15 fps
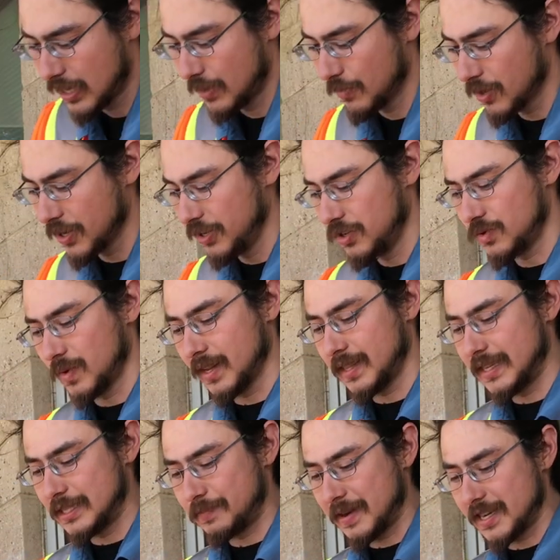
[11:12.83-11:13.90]
We're going to use one of
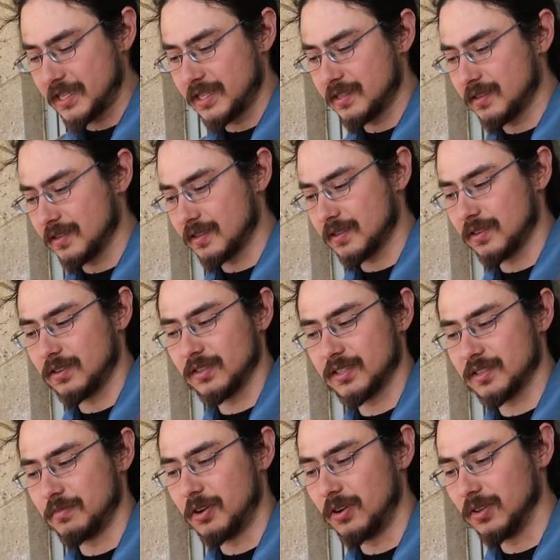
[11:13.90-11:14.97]
these patches because it's a little
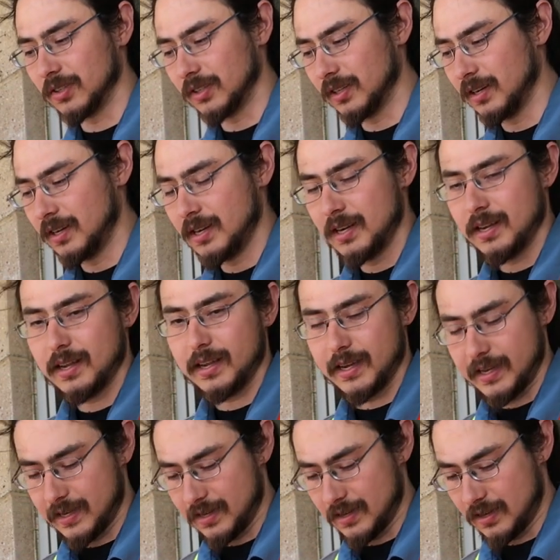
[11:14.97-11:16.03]
smaller
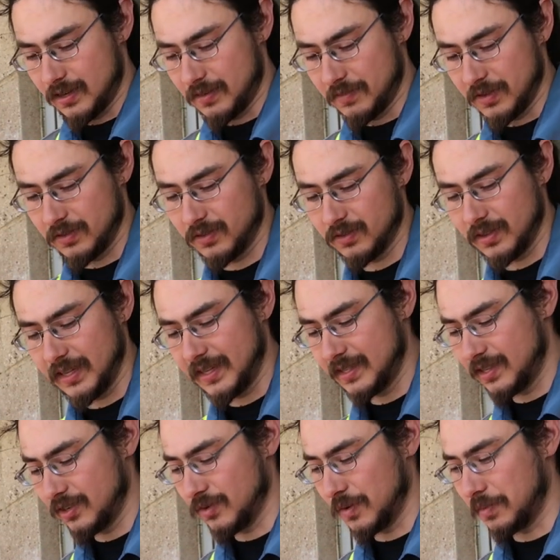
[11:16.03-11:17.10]
and a little
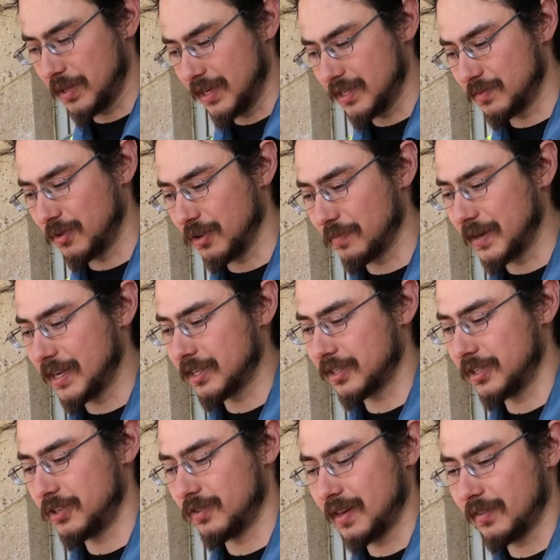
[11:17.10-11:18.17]
easier to apply a smaller patch
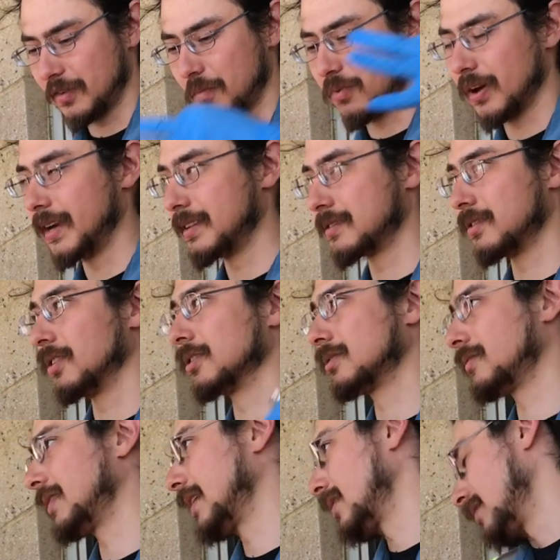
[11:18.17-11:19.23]
because you don't have to braid as
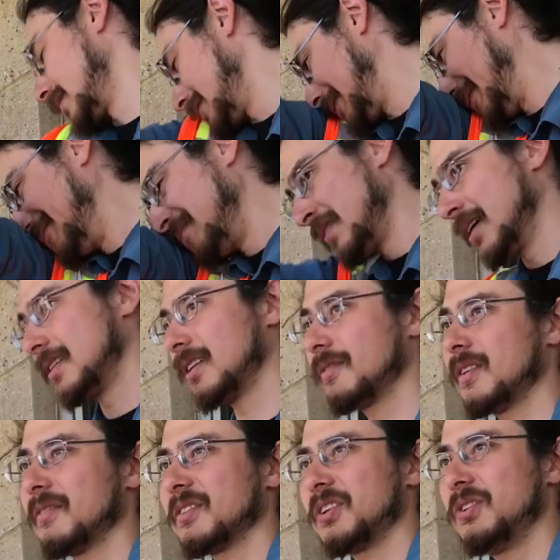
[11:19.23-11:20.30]
large of an area. Now
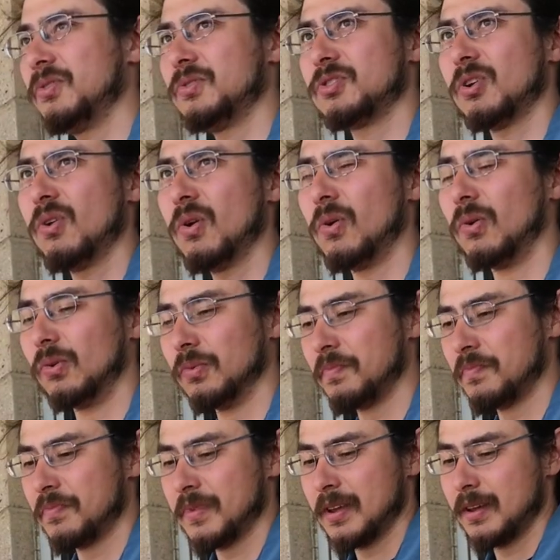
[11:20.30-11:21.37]
if you have a huge hole,
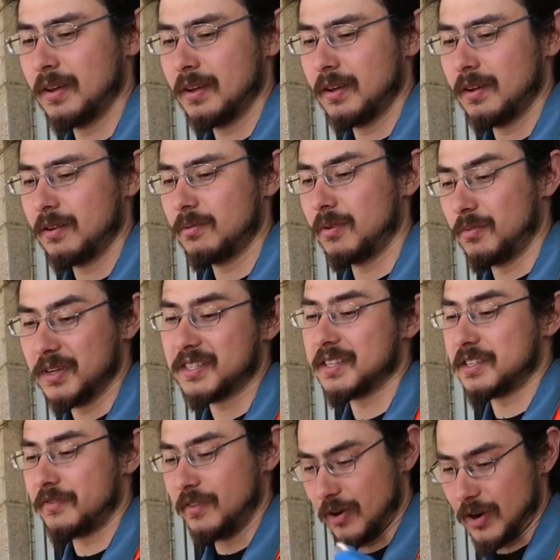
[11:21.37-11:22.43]
well, once
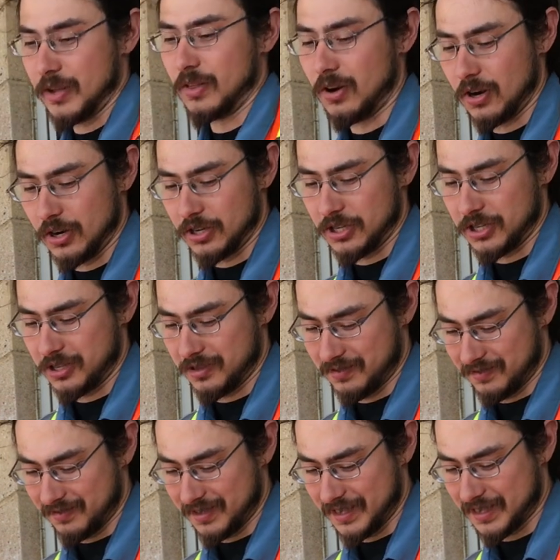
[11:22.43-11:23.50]
it's very large,
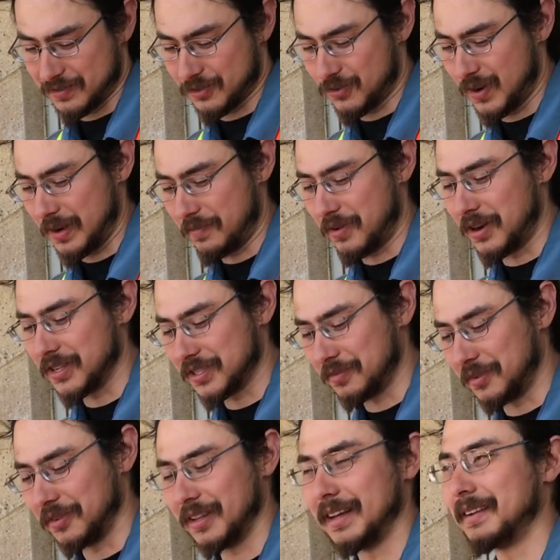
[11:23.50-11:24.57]
it's quite
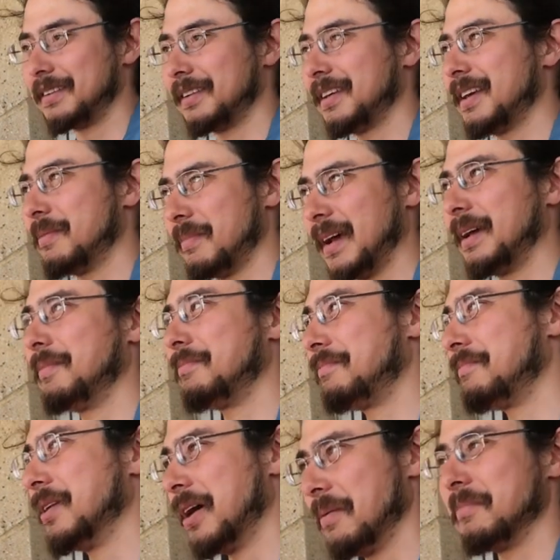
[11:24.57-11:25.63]
possible that it may
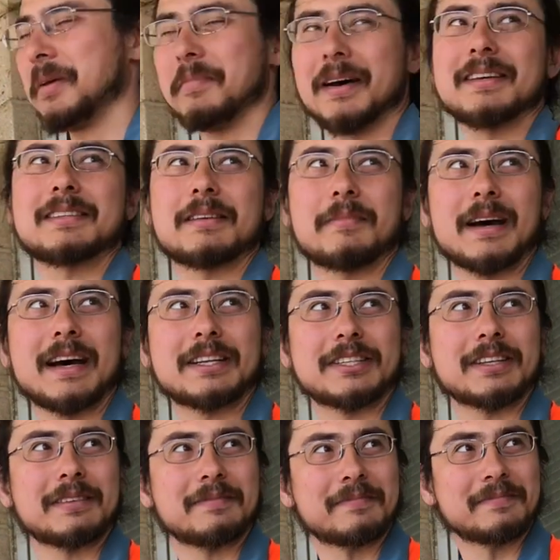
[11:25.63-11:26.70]
not be best to
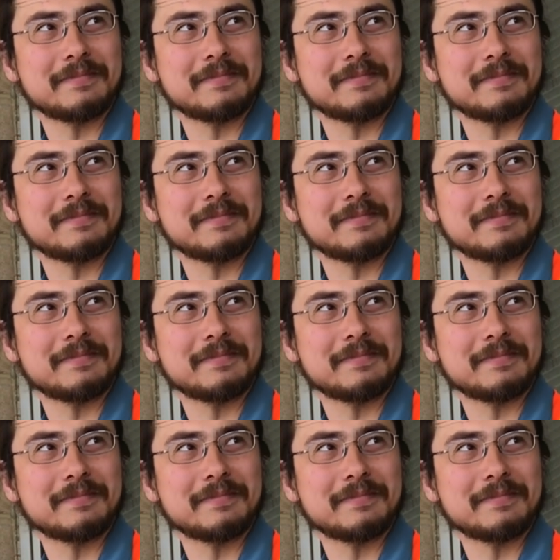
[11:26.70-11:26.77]
patch it.